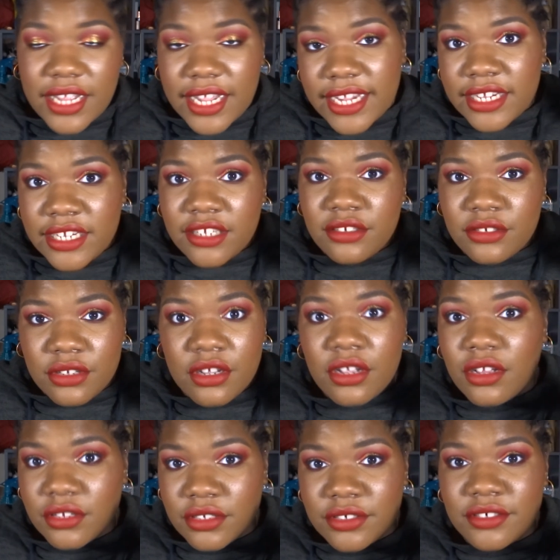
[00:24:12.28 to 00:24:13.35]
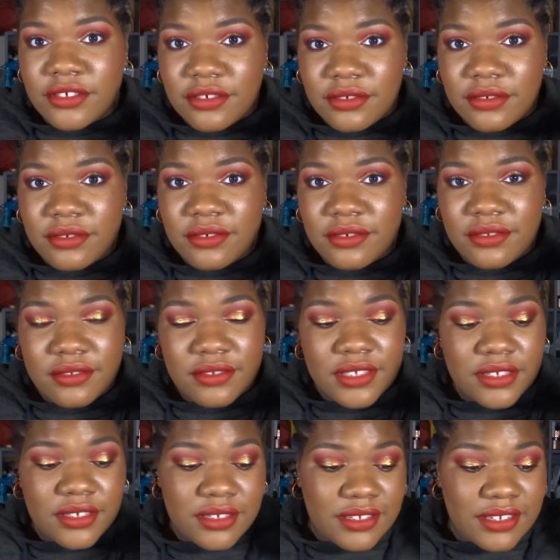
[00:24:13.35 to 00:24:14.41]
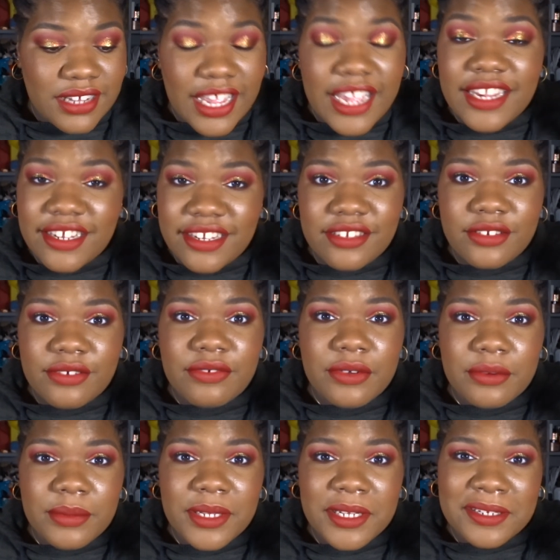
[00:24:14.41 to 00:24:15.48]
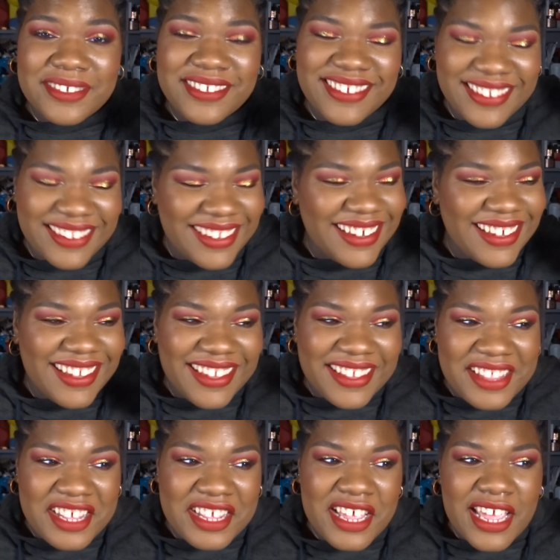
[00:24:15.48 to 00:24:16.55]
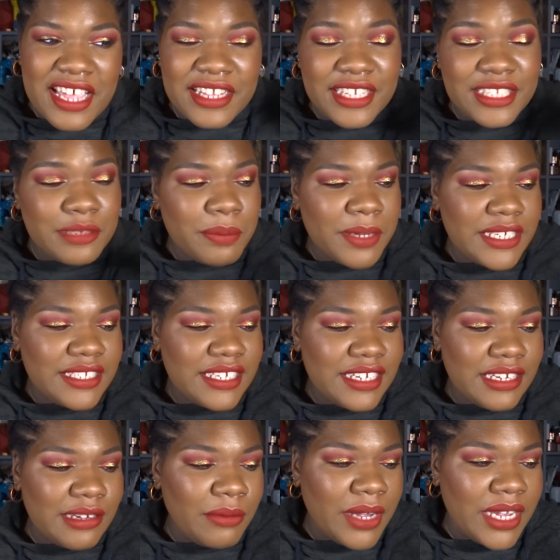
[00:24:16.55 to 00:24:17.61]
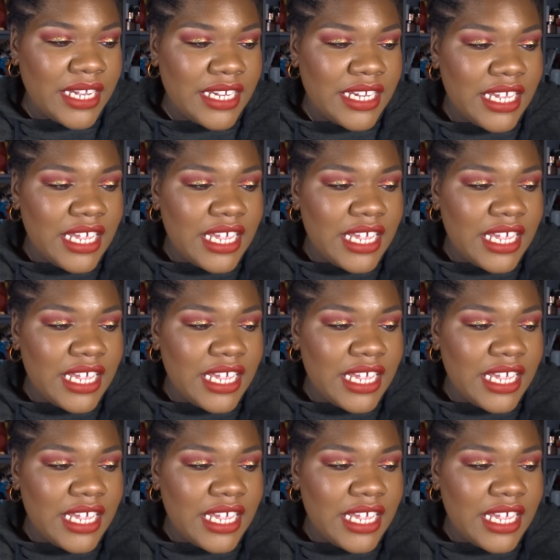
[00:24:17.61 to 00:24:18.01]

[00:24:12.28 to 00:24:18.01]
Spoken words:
I hate the color, I hate the formula. That's basically why.